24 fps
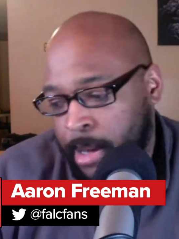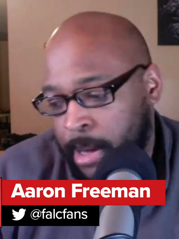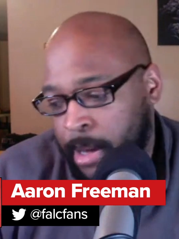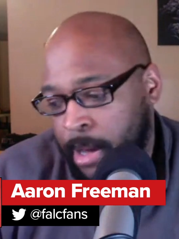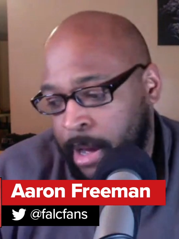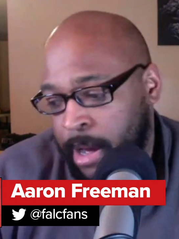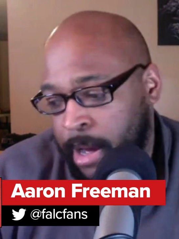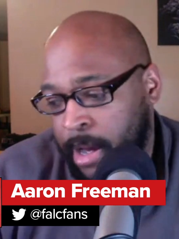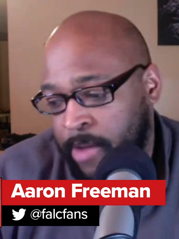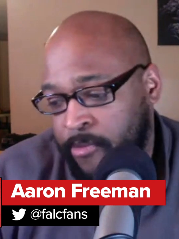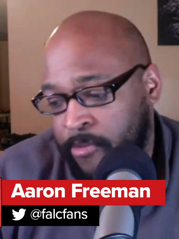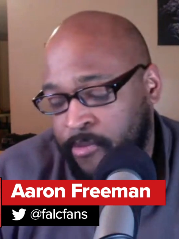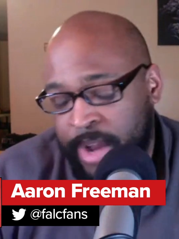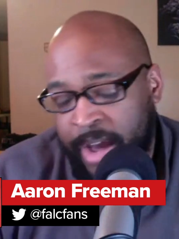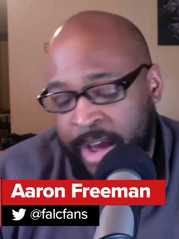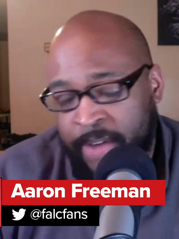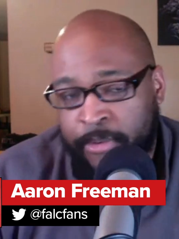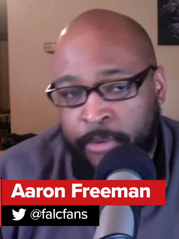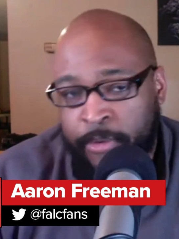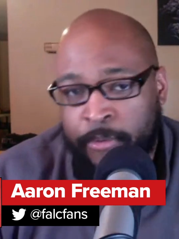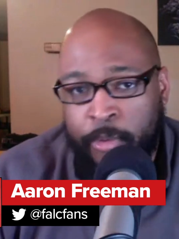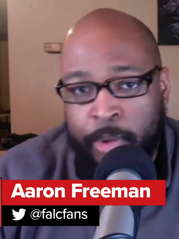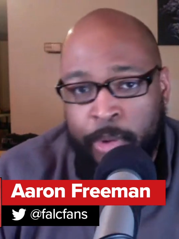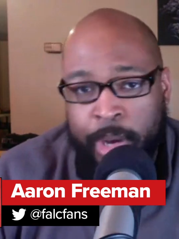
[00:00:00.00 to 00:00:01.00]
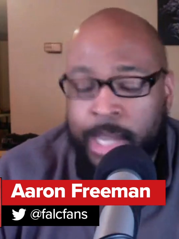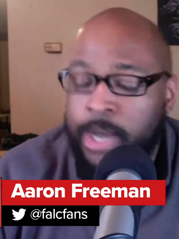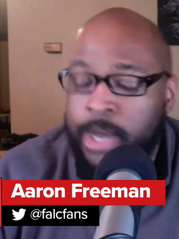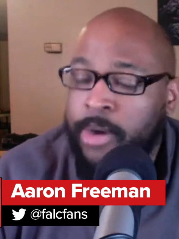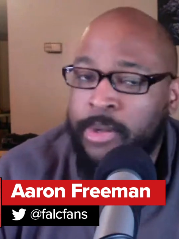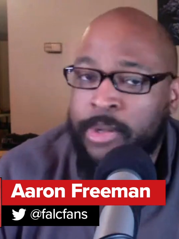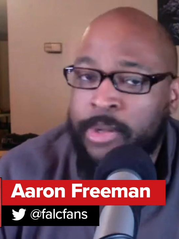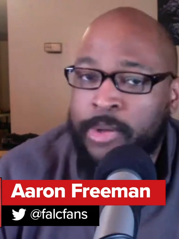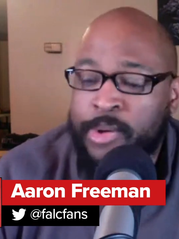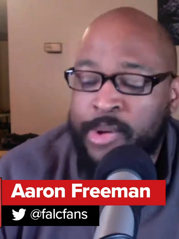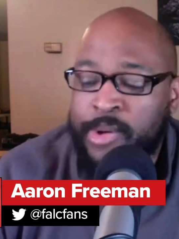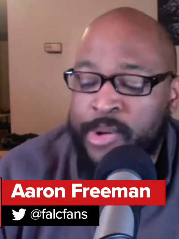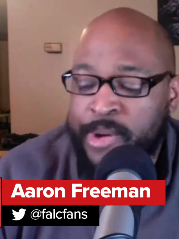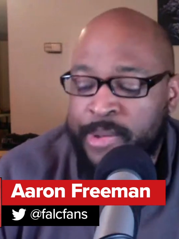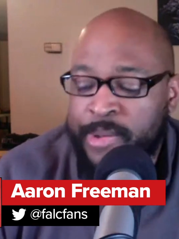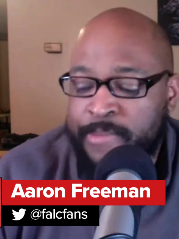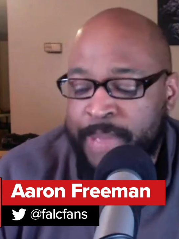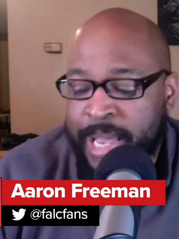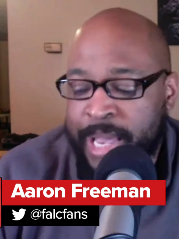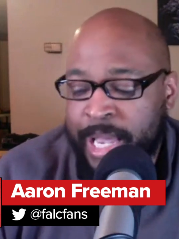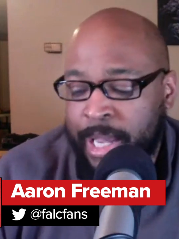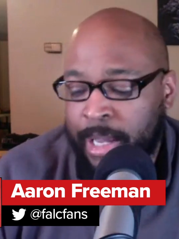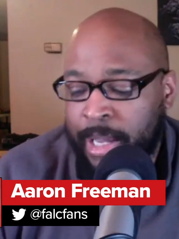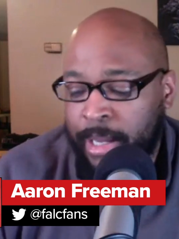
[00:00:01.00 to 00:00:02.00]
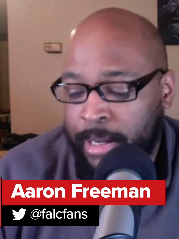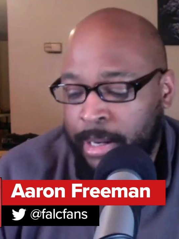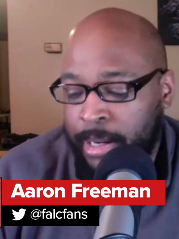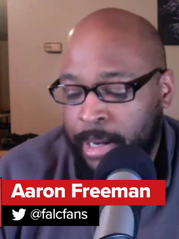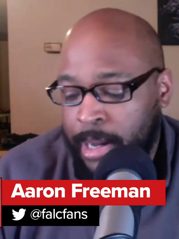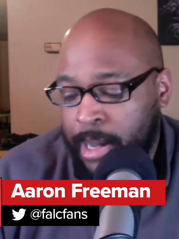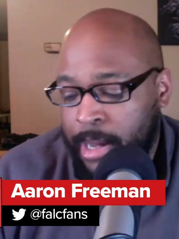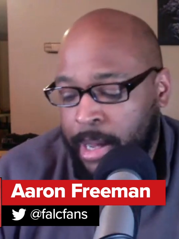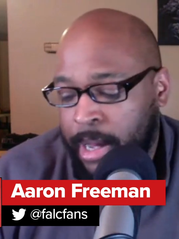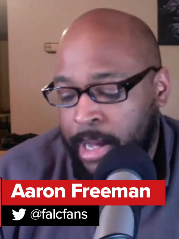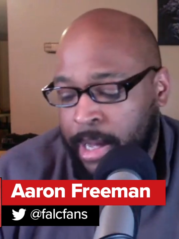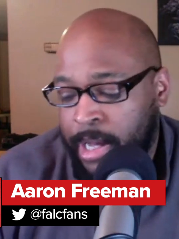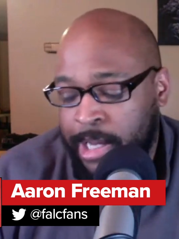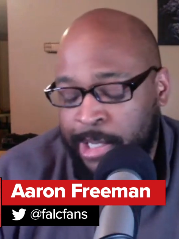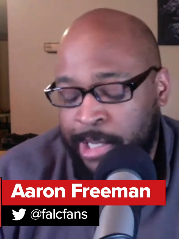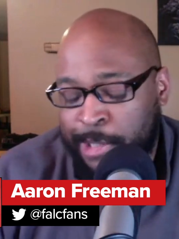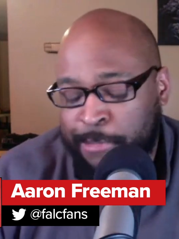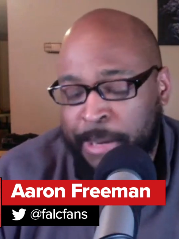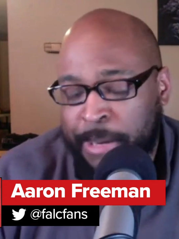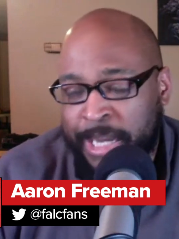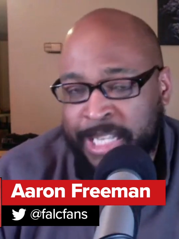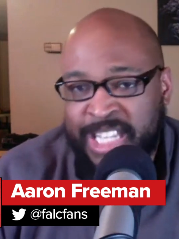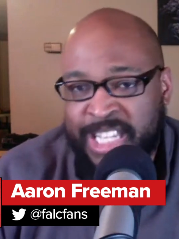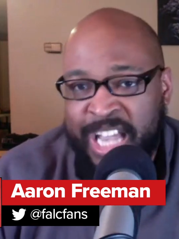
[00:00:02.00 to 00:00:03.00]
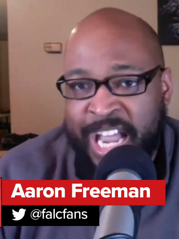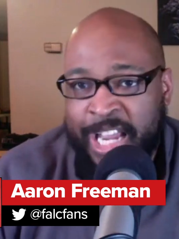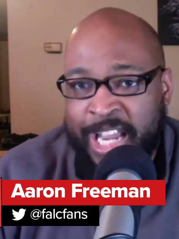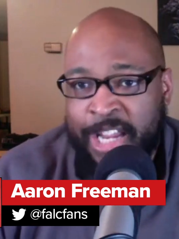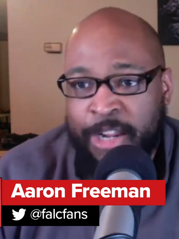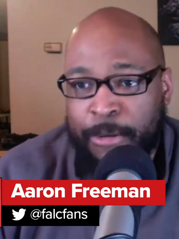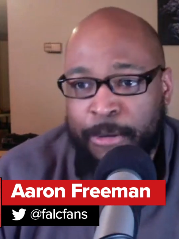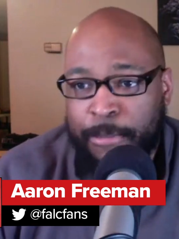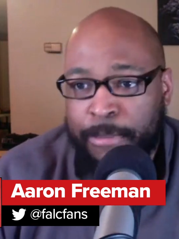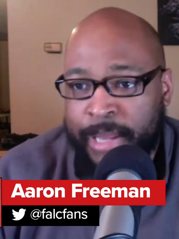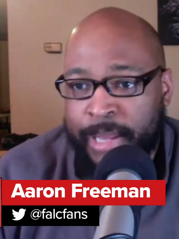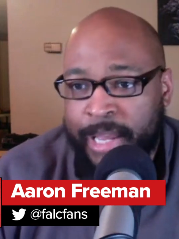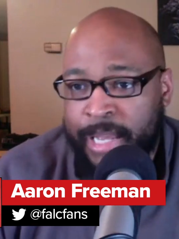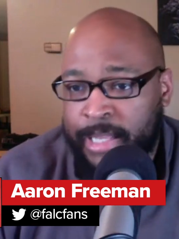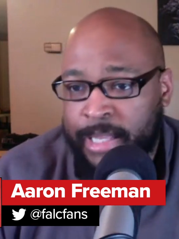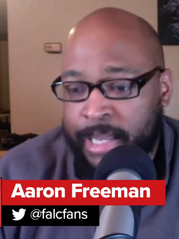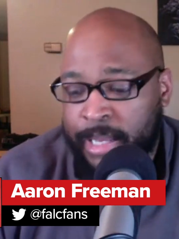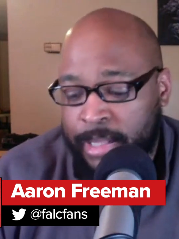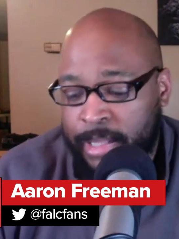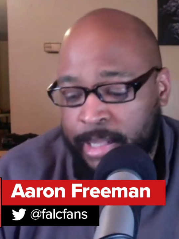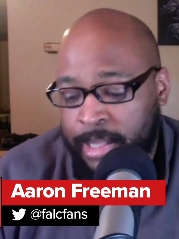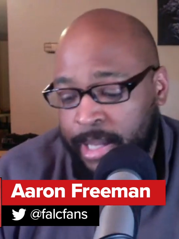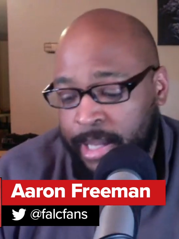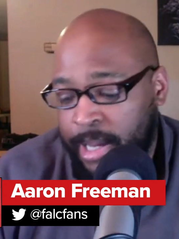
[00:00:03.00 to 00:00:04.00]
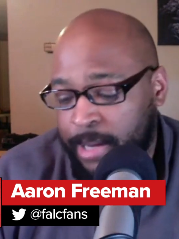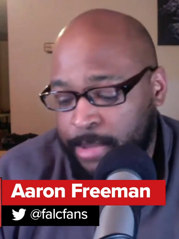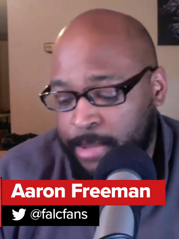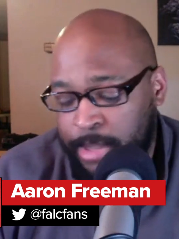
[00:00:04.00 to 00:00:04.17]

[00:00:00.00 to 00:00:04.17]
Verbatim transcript: Uh, if not for Foye Oluokun making uh, a spectacular play at the end of the game.